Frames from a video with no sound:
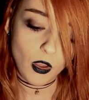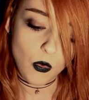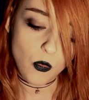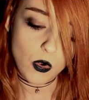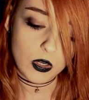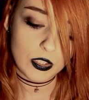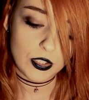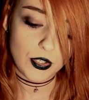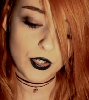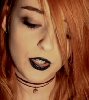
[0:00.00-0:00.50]

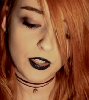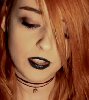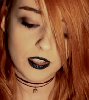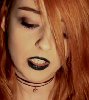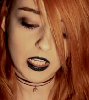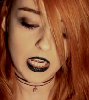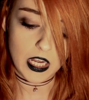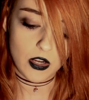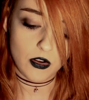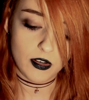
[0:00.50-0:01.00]
What turns
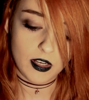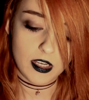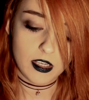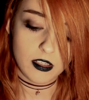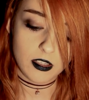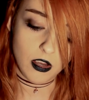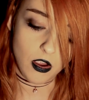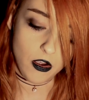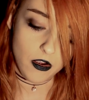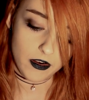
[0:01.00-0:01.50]

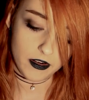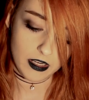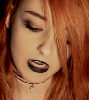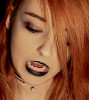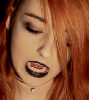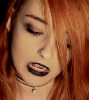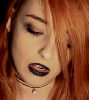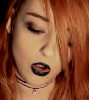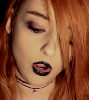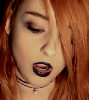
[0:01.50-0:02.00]
Aries on
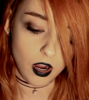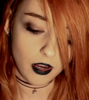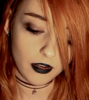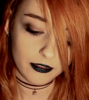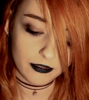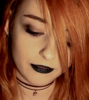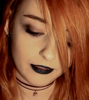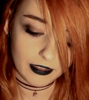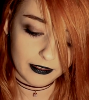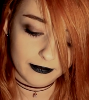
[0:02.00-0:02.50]
and
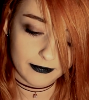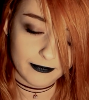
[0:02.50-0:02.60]
off?